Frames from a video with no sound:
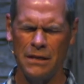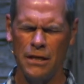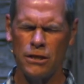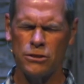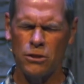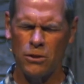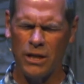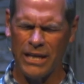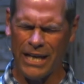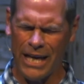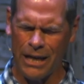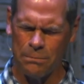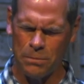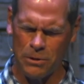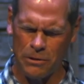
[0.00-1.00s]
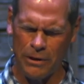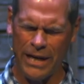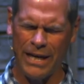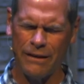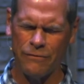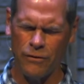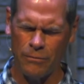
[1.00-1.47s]
So, Lord, I
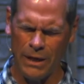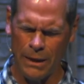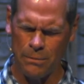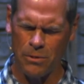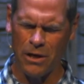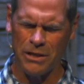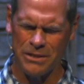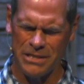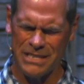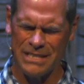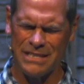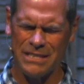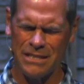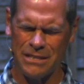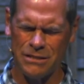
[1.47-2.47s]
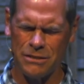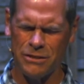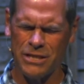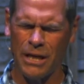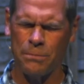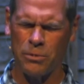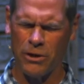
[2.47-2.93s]
pray for my brothers and
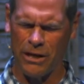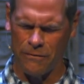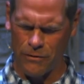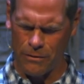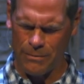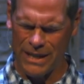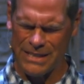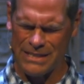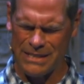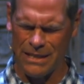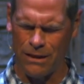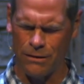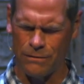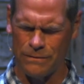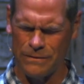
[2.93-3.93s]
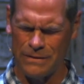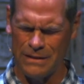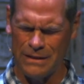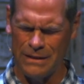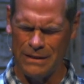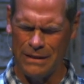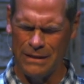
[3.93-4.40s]
sisters. I pray for myself.
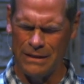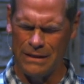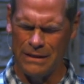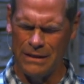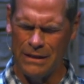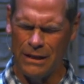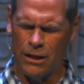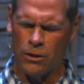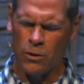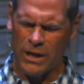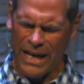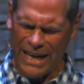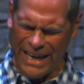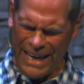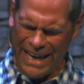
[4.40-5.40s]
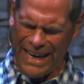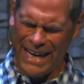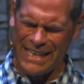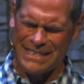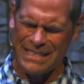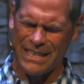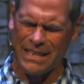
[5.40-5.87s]
Lord, I
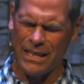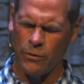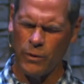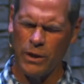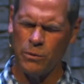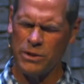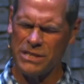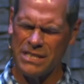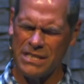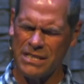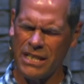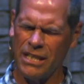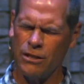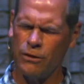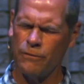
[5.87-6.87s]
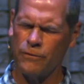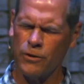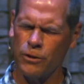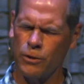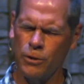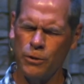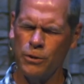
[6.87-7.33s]
ask that we would see you for
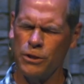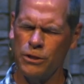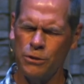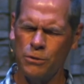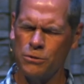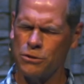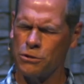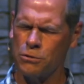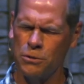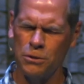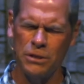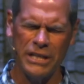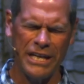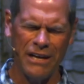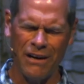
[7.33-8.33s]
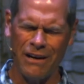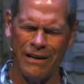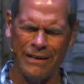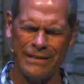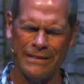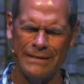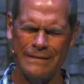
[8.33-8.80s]
who you truly
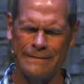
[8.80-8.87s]
are.